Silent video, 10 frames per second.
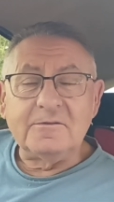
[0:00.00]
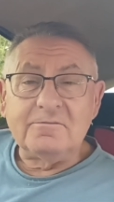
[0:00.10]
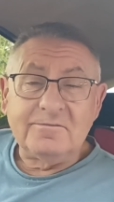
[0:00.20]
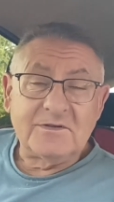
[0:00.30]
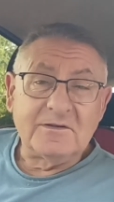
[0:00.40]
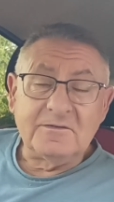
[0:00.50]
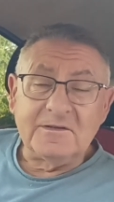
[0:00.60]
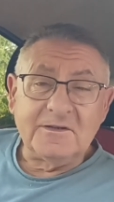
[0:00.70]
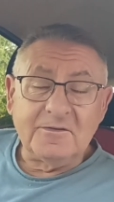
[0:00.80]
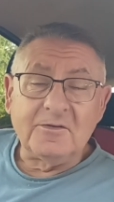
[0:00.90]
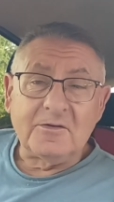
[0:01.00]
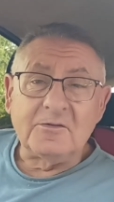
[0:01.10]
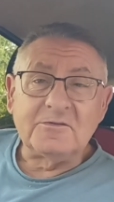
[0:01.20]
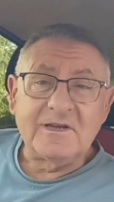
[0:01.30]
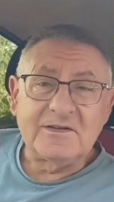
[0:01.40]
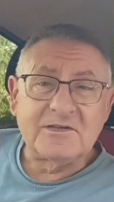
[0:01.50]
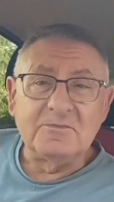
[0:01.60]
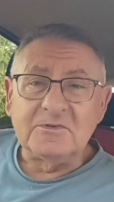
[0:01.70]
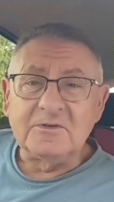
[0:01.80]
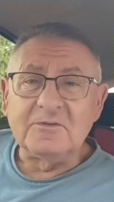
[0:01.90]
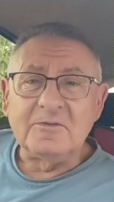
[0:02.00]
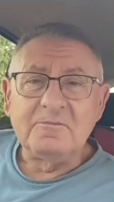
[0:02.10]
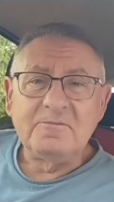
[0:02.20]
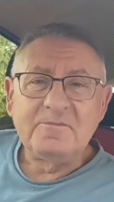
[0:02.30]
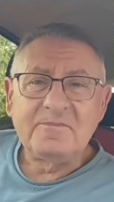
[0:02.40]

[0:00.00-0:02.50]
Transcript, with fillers: or certainly not Old Testament law.